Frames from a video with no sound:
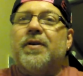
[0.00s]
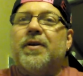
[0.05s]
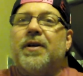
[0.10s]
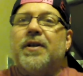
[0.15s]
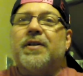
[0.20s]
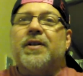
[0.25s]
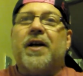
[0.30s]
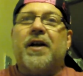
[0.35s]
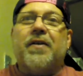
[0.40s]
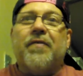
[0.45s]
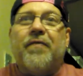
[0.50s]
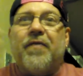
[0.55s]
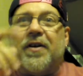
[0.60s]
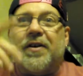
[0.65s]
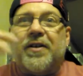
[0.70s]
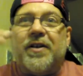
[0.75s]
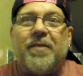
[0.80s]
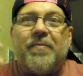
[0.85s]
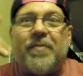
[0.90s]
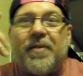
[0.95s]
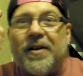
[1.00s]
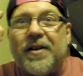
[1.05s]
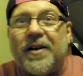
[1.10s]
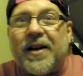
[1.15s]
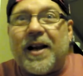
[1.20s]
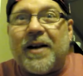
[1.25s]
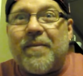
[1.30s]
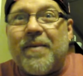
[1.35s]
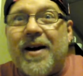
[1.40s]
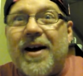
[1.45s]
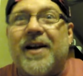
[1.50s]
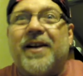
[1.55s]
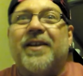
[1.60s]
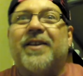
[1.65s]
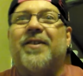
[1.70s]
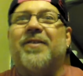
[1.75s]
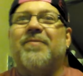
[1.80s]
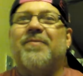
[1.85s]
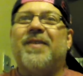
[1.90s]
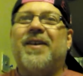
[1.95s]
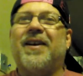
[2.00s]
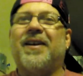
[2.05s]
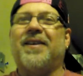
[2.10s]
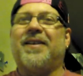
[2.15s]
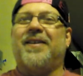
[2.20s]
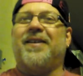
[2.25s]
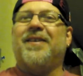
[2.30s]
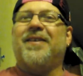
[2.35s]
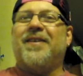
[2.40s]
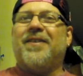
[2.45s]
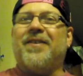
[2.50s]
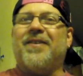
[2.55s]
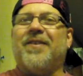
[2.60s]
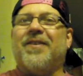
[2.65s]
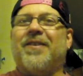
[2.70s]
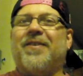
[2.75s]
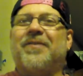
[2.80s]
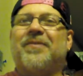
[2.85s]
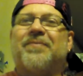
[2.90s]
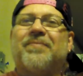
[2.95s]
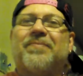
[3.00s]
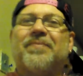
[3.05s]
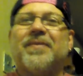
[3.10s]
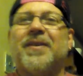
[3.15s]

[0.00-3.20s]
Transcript: It's kind of fucked up like mine a little bit, you know.